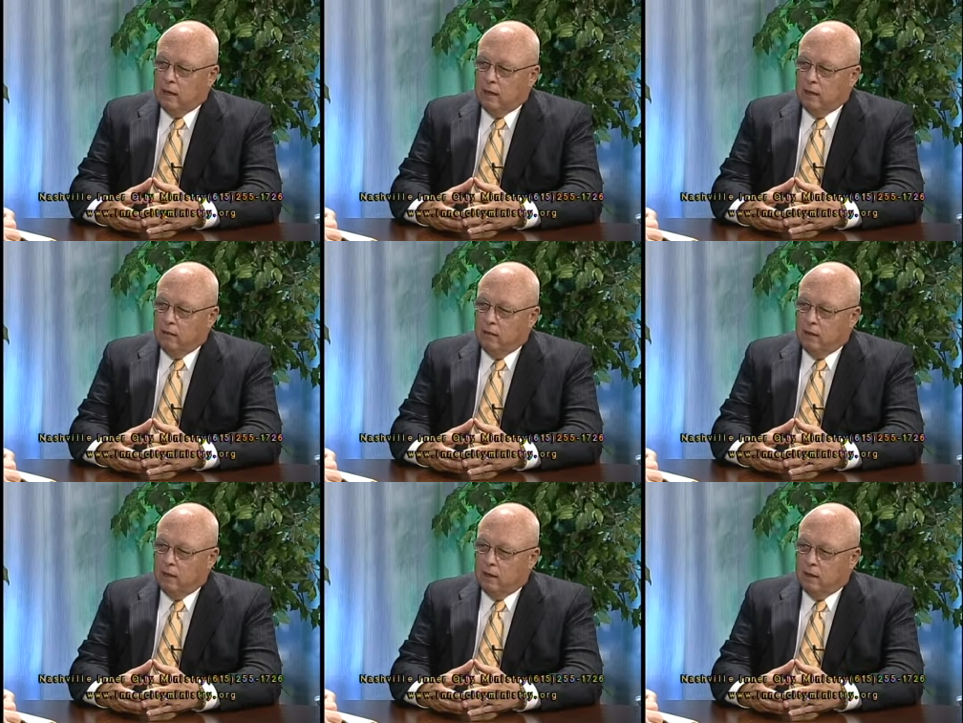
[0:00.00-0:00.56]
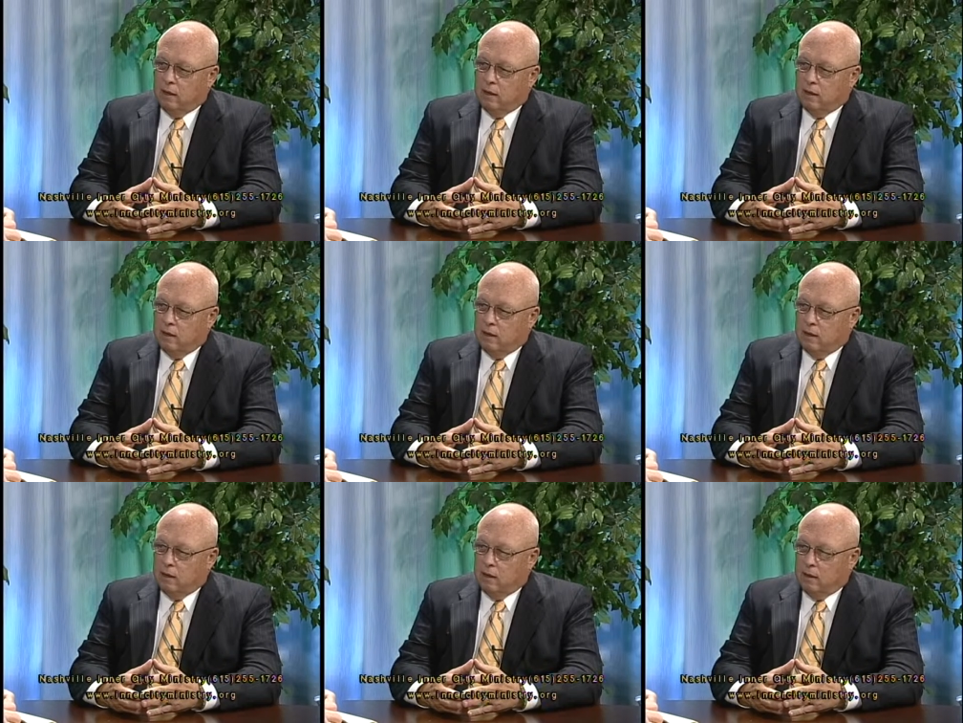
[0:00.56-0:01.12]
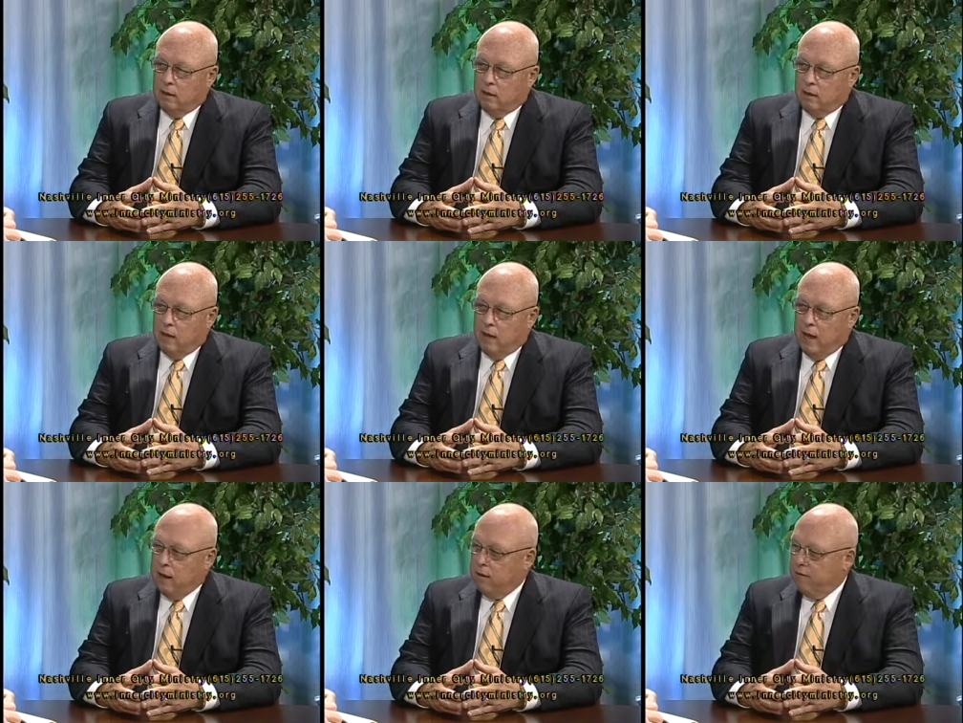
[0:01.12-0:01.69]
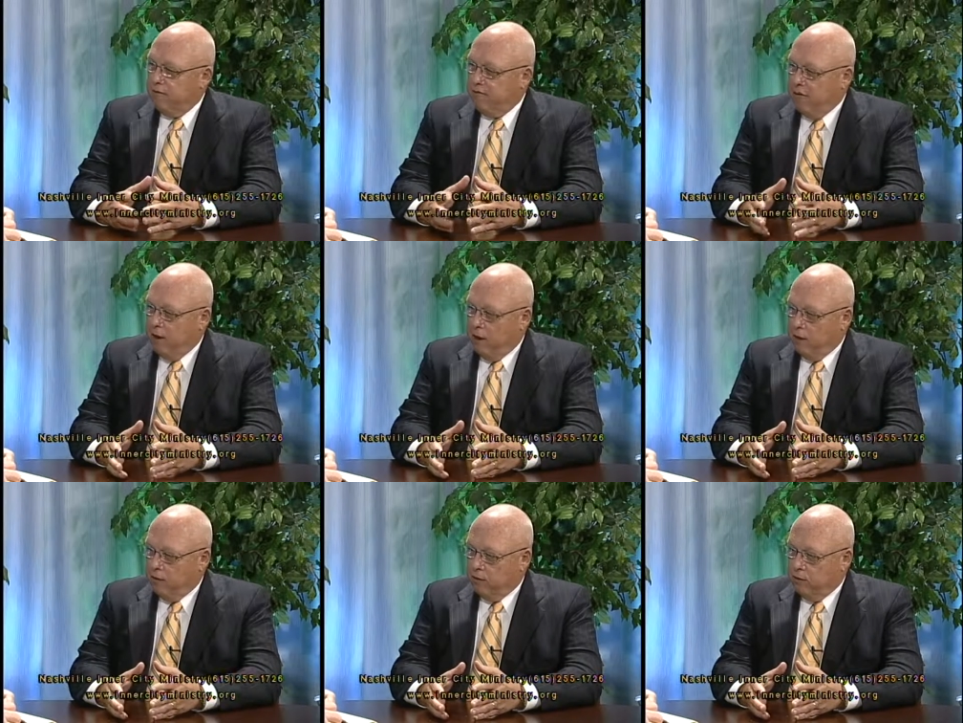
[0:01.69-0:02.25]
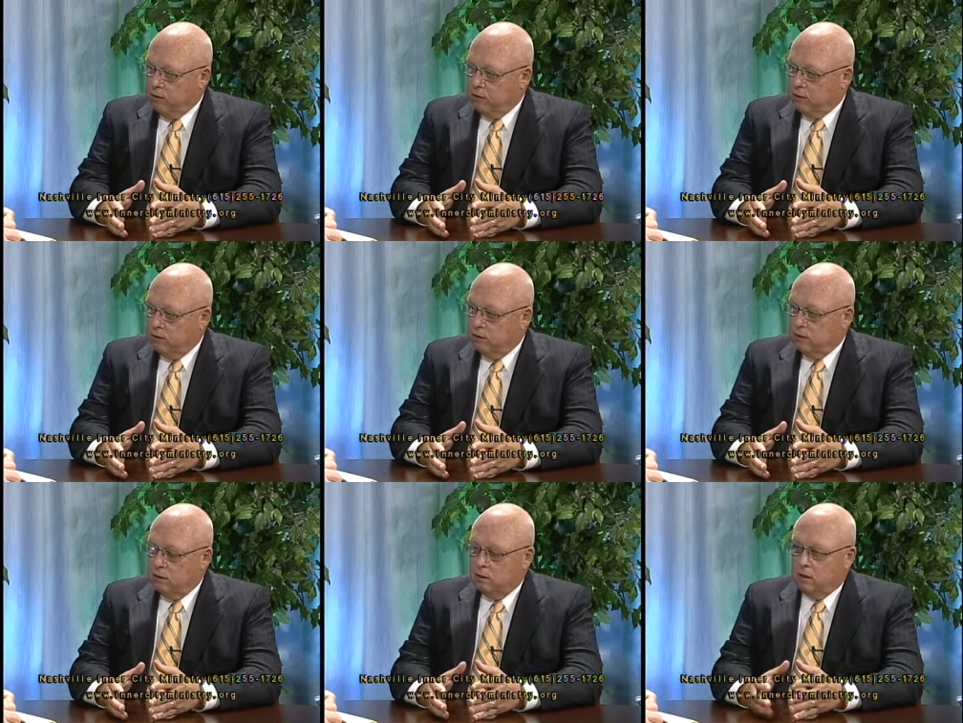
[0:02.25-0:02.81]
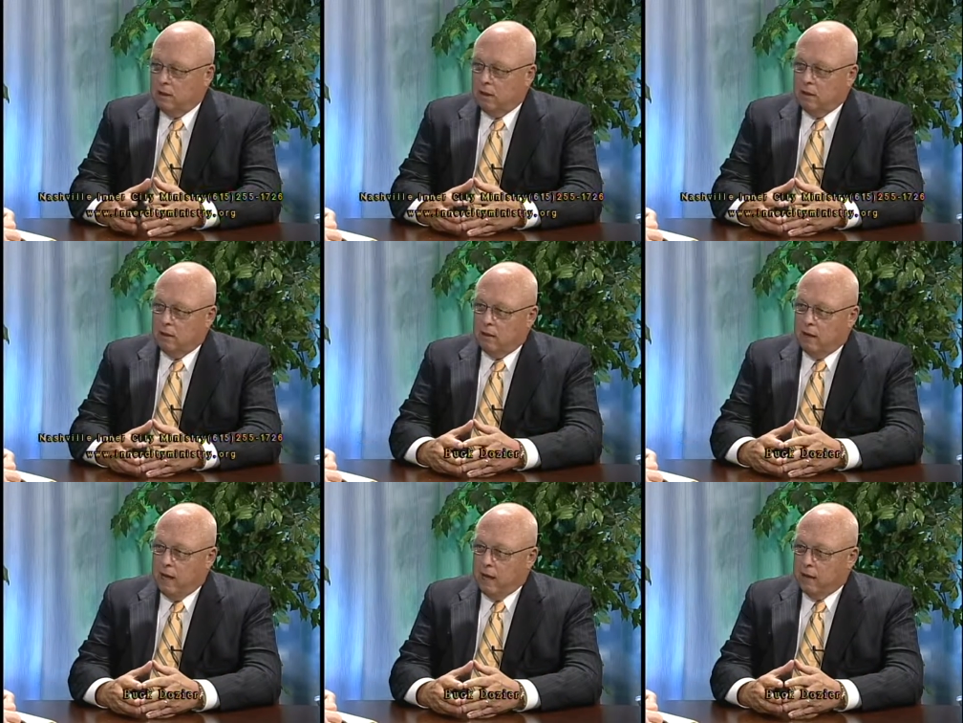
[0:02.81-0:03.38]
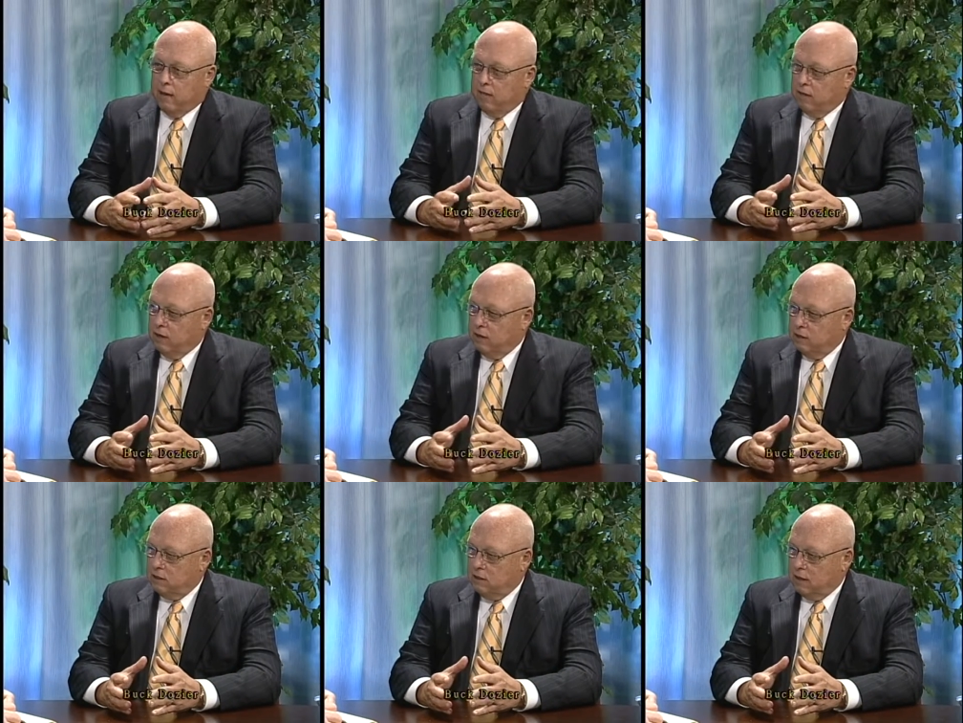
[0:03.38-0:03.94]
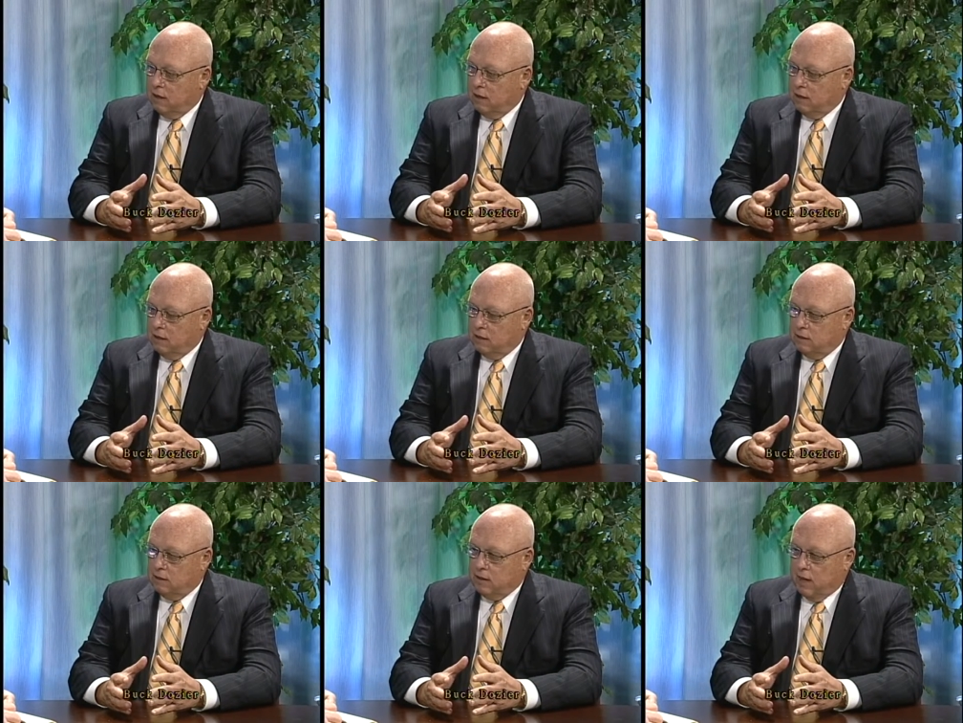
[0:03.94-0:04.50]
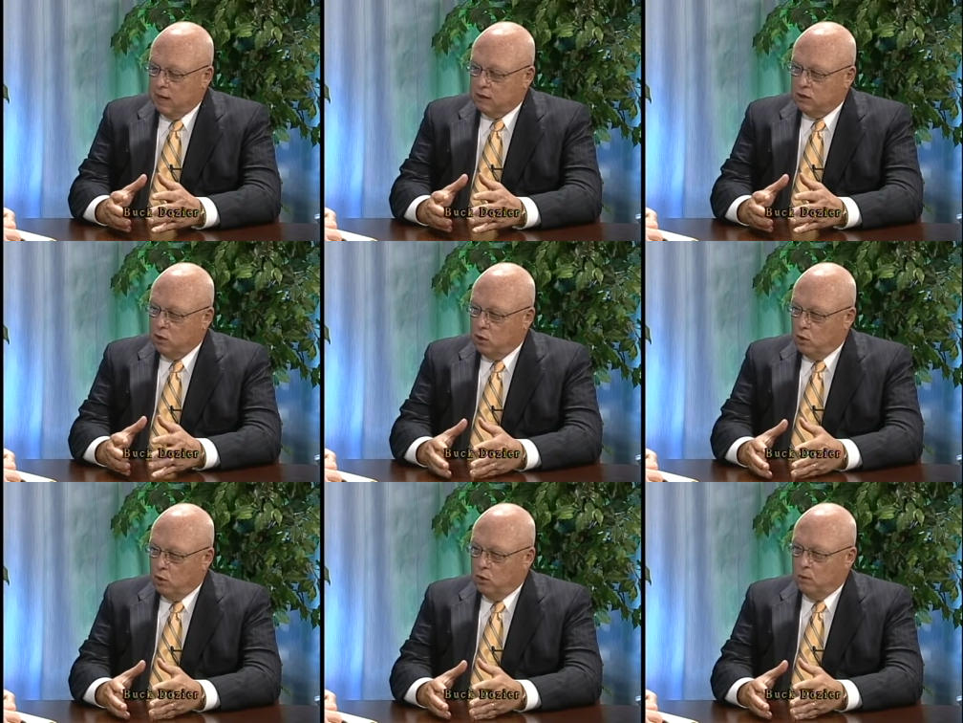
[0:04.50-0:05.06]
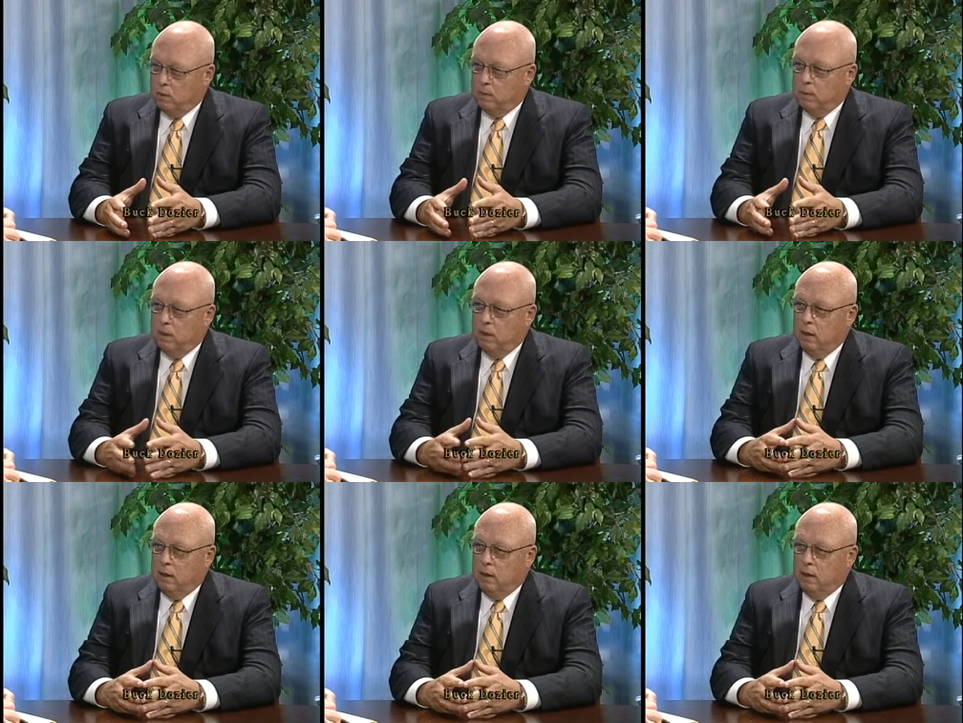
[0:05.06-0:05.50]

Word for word: uh, the lack of fathers, uh, uh, the lack of an intact home,